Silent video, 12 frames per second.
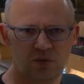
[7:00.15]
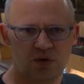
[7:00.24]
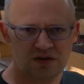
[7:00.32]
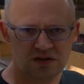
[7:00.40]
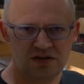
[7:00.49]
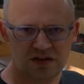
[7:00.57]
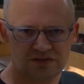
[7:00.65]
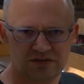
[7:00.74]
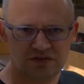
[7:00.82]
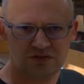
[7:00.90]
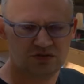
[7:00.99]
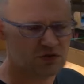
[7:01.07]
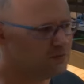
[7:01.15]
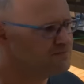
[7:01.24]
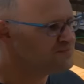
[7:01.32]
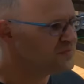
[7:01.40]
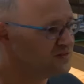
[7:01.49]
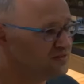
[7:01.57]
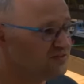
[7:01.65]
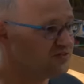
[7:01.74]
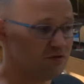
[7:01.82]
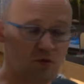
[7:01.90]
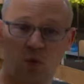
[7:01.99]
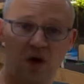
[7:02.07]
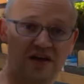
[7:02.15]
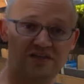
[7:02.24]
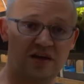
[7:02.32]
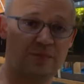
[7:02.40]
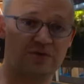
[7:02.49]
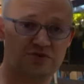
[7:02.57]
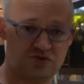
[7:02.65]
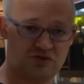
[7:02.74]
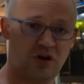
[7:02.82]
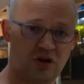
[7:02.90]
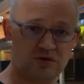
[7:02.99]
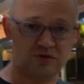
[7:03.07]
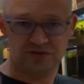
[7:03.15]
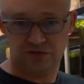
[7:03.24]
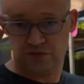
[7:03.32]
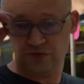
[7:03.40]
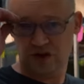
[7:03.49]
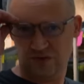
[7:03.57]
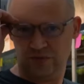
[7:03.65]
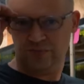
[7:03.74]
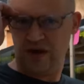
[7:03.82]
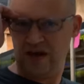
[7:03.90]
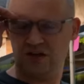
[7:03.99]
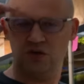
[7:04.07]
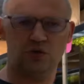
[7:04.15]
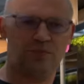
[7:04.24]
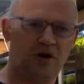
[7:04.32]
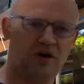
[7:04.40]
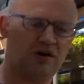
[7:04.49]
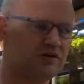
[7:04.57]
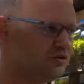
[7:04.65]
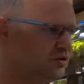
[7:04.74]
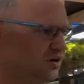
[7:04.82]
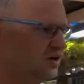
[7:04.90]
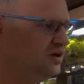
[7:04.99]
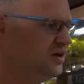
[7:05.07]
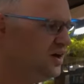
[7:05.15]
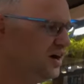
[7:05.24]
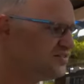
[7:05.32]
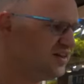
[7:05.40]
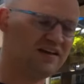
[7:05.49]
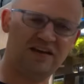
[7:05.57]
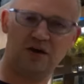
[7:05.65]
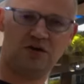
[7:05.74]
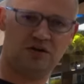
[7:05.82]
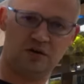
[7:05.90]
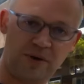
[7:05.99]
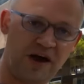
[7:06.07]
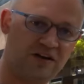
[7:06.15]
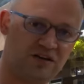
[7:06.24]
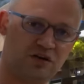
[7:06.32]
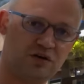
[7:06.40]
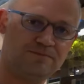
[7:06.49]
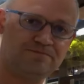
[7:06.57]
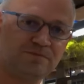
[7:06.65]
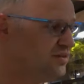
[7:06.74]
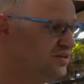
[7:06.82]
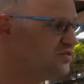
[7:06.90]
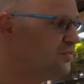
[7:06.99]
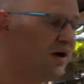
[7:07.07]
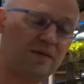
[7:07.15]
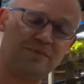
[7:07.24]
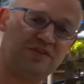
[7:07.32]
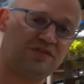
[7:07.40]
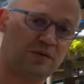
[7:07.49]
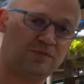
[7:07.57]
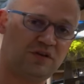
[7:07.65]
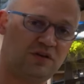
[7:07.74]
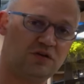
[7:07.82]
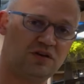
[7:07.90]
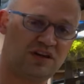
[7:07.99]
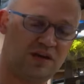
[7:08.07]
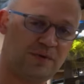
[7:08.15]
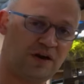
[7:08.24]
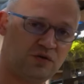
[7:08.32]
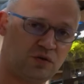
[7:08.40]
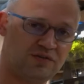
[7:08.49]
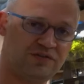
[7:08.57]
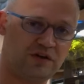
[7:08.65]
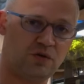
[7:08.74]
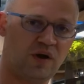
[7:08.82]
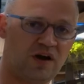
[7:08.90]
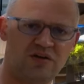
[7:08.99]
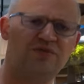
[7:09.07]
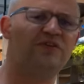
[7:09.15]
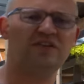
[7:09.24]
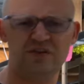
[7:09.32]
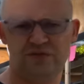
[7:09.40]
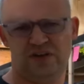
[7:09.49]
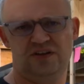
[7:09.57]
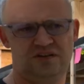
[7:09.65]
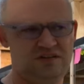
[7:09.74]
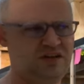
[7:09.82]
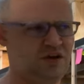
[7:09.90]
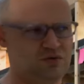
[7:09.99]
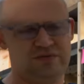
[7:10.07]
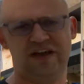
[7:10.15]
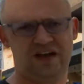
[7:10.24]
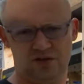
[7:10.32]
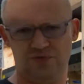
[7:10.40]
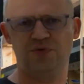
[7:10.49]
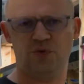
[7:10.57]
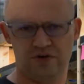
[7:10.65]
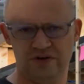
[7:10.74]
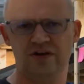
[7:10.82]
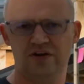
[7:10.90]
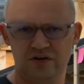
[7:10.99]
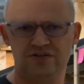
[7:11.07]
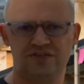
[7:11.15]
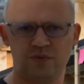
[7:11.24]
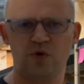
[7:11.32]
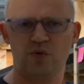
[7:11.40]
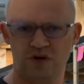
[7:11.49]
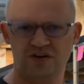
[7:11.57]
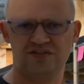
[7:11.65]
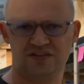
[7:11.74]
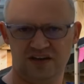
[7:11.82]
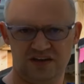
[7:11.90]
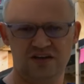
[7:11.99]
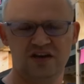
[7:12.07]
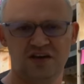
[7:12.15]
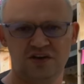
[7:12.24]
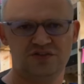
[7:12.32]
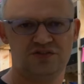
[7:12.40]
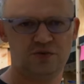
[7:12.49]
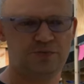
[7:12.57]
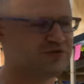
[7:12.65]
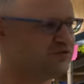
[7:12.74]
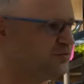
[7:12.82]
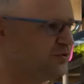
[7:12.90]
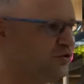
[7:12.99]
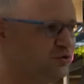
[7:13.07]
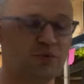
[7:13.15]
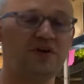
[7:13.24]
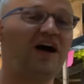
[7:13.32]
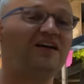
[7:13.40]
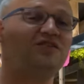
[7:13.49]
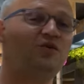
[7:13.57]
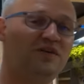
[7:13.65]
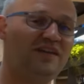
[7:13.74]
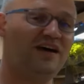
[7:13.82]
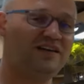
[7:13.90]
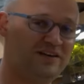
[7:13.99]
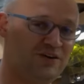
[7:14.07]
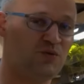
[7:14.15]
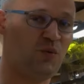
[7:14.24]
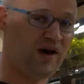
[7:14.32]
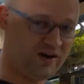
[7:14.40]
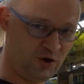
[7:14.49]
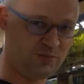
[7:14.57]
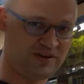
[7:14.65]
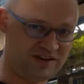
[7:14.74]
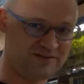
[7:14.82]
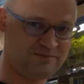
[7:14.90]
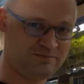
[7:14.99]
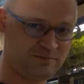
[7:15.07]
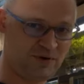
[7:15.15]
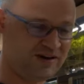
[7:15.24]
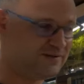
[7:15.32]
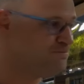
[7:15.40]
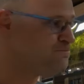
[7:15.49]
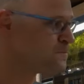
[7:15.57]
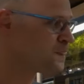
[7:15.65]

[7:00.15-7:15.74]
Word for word: they went and collected. So these have a wide temperature tolerance. If you have a patio pond or a a tank out on your patio, these might be something you could keep outdoors year round if you live in, you know, California or somewhere where it doesn't get super, super cold. We're not doing that here in Wyoming, but